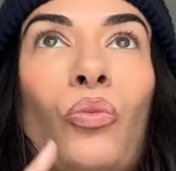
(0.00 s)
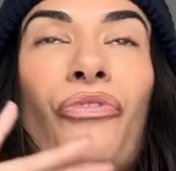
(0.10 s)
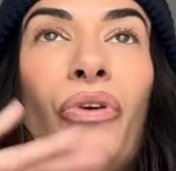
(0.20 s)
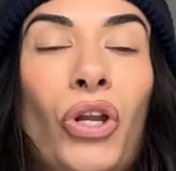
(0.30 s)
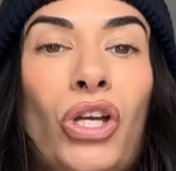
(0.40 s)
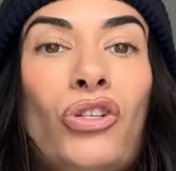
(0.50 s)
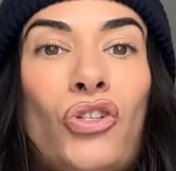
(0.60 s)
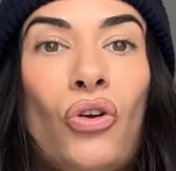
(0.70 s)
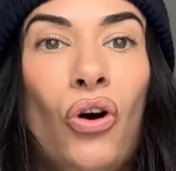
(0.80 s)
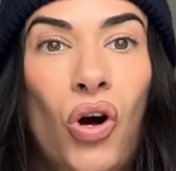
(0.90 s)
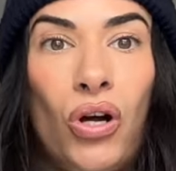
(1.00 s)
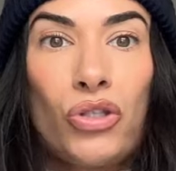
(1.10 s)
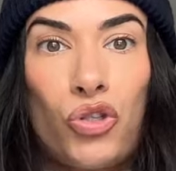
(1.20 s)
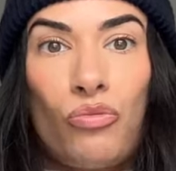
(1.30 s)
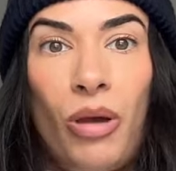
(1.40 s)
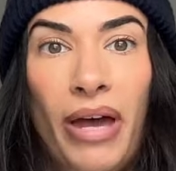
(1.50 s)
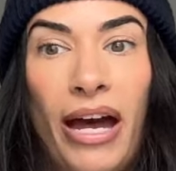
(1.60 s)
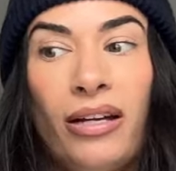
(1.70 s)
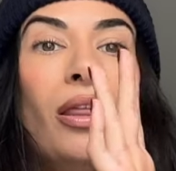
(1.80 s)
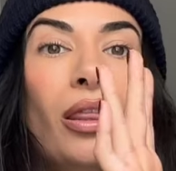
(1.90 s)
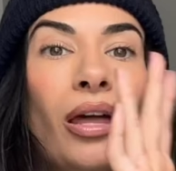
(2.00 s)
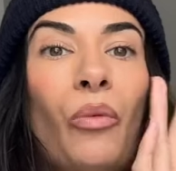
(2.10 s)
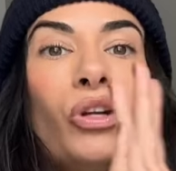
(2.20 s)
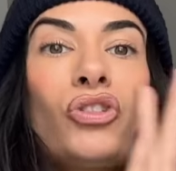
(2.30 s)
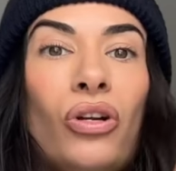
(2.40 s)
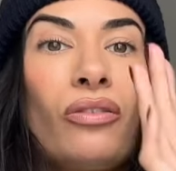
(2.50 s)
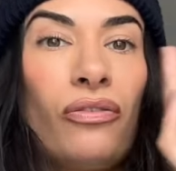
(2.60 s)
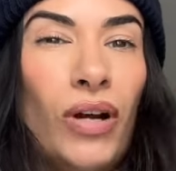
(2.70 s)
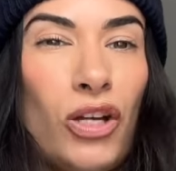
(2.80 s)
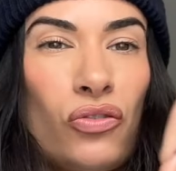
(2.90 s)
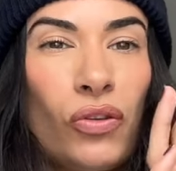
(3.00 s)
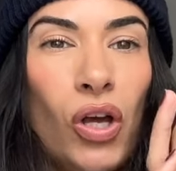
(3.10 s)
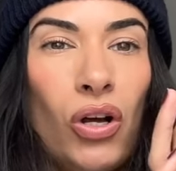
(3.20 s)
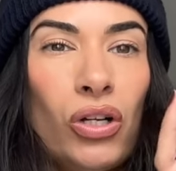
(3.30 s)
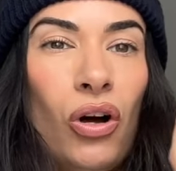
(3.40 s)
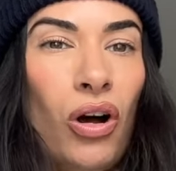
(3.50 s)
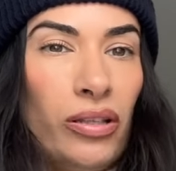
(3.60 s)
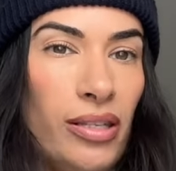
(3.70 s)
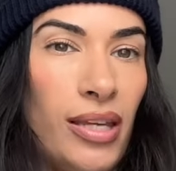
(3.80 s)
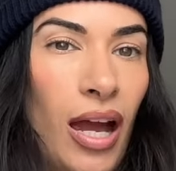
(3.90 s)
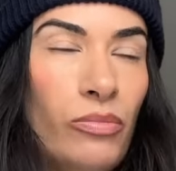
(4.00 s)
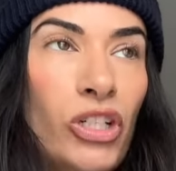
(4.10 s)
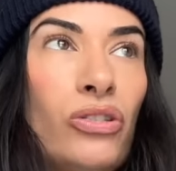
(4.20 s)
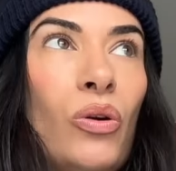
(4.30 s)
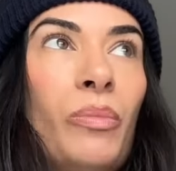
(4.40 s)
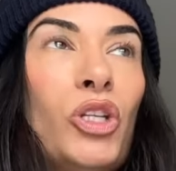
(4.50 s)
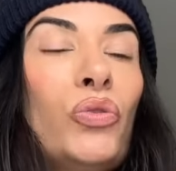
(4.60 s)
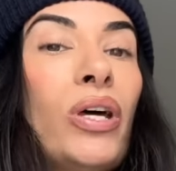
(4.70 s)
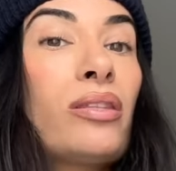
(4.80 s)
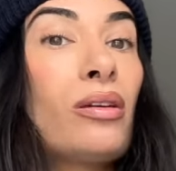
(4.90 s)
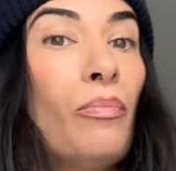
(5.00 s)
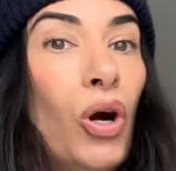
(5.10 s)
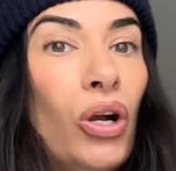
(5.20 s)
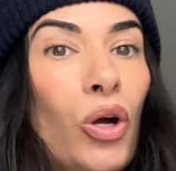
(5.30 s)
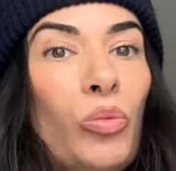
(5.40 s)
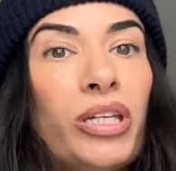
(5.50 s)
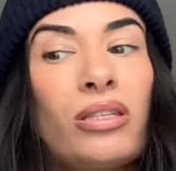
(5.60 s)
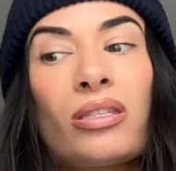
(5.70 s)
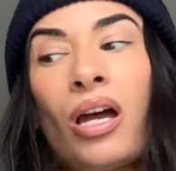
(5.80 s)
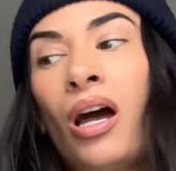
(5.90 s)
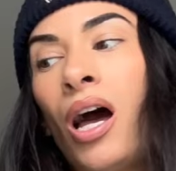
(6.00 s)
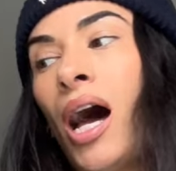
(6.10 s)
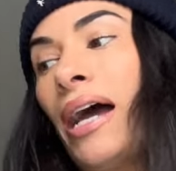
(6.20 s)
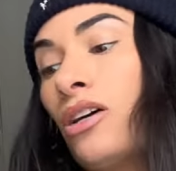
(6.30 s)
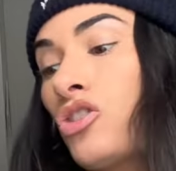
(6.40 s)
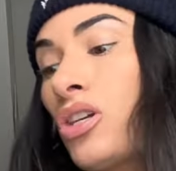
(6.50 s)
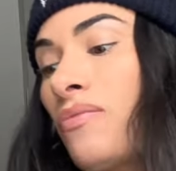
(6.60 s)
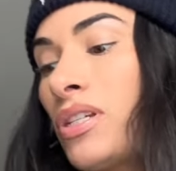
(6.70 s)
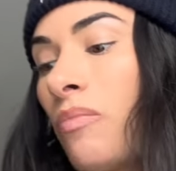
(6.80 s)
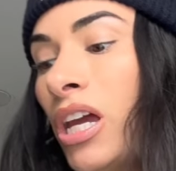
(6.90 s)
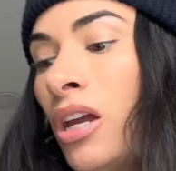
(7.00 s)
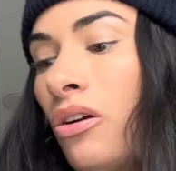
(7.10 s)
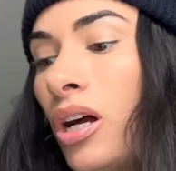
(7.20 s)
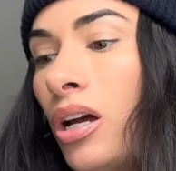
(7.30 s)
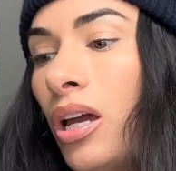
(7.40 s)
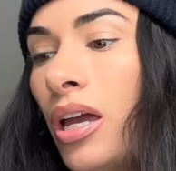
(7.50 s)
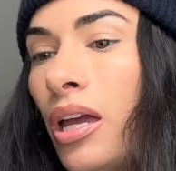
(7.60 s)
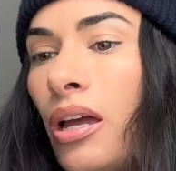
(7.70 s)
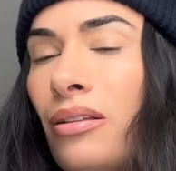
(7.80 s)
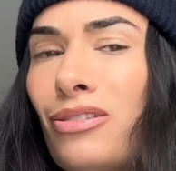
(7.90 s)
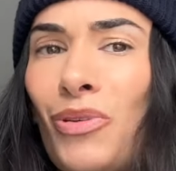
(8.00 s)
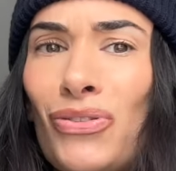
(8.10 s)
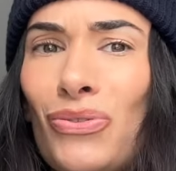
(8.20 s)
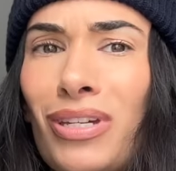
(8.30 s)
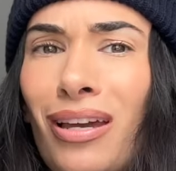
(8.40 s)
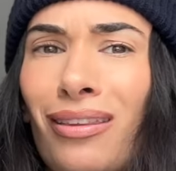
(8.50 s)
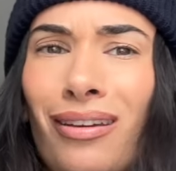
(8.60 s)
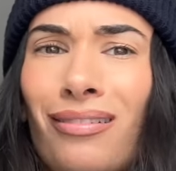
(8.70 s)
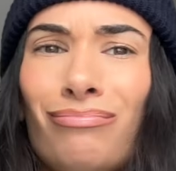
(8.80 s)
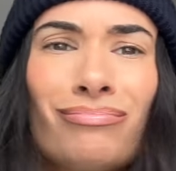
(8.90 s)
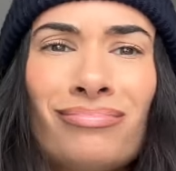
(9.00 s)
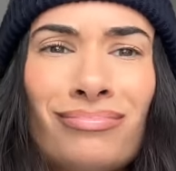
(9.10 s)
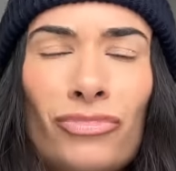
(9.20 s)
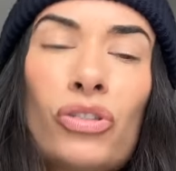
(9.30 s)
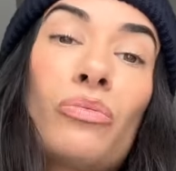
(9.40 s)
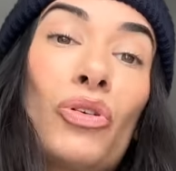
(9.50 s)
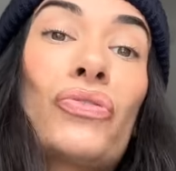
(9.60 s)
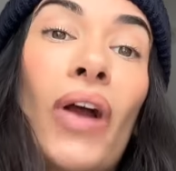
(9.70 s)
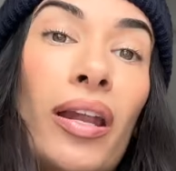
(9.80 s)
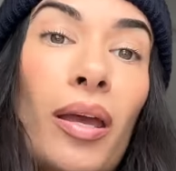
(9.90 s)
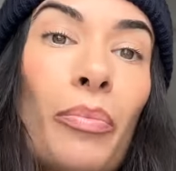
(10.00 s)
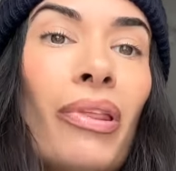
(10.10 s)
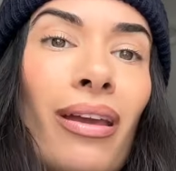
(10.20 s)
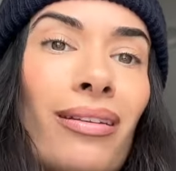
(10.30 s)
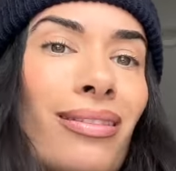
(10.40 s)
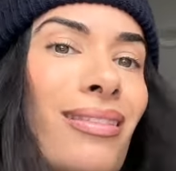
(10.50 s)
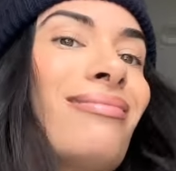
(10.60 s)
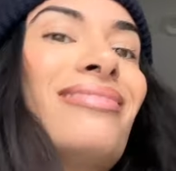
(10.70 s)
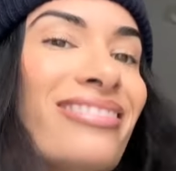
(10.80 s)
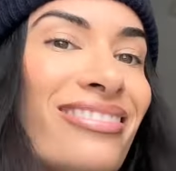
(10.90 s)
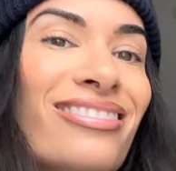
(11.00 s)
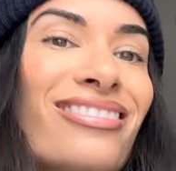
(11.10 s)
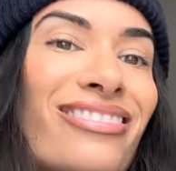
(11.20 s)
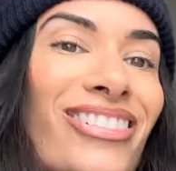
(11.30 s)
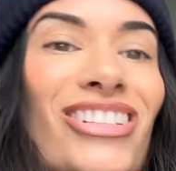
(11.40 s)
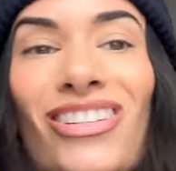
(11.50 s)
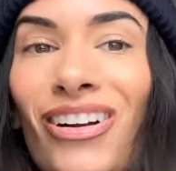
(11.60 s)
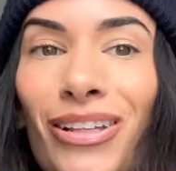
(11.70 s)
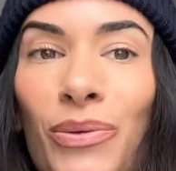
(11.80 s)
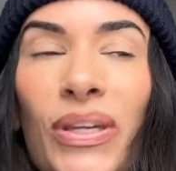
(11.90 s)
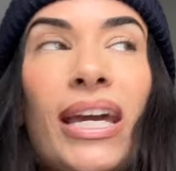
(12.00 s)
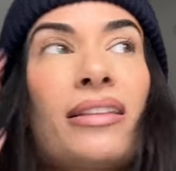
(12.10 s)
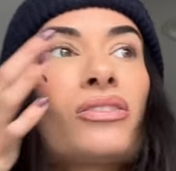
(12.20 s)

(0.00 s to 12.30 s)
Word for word: footage onto my Mac. I want to start a fresh vlog on this camera, so I'm going to do that tomorrow, because I actually have to get my hair cut, and tomorrow's the weekend. Like, well, tomorrow's Friday, but like we're starting the weekend,